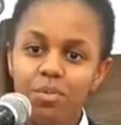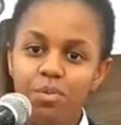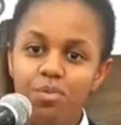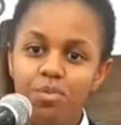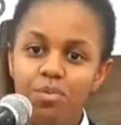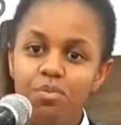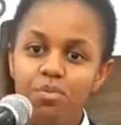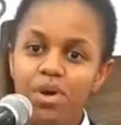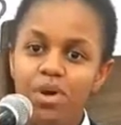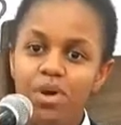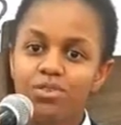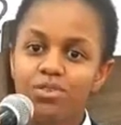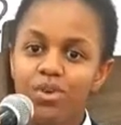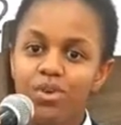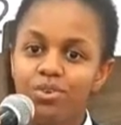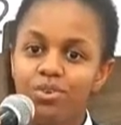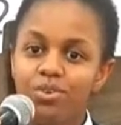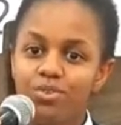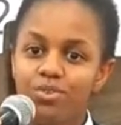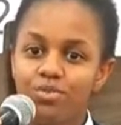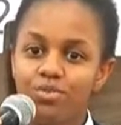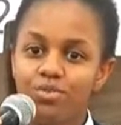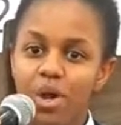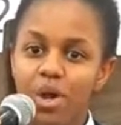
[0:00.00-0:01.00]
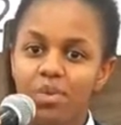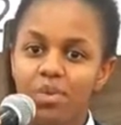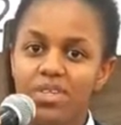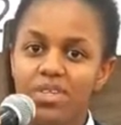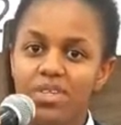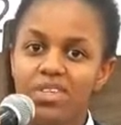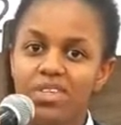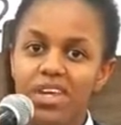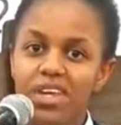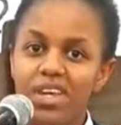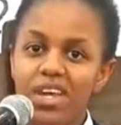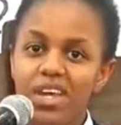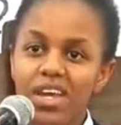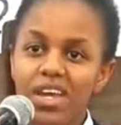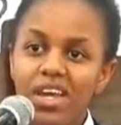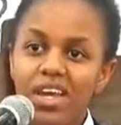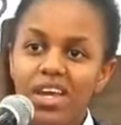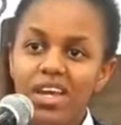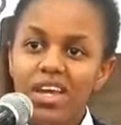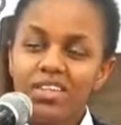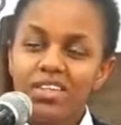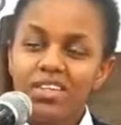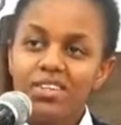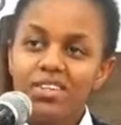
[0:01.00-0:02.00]
people, but we are also farmers.
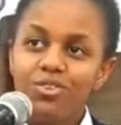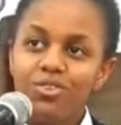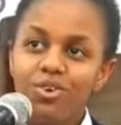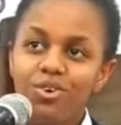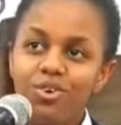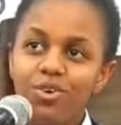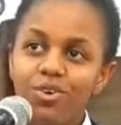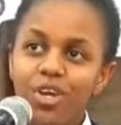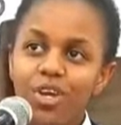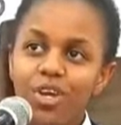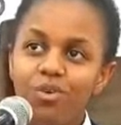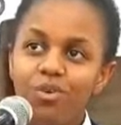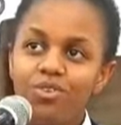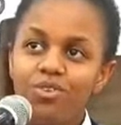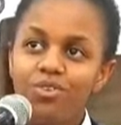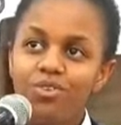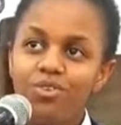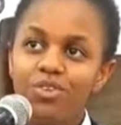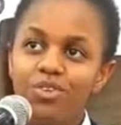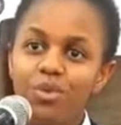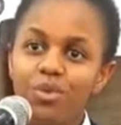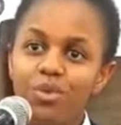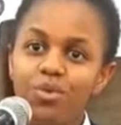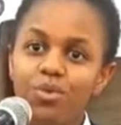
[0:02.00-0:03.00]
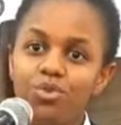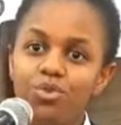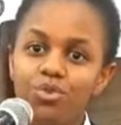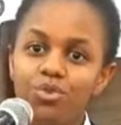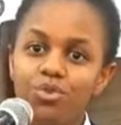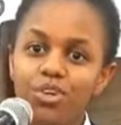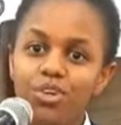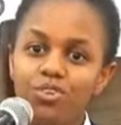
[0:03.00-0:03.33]
So he was not able to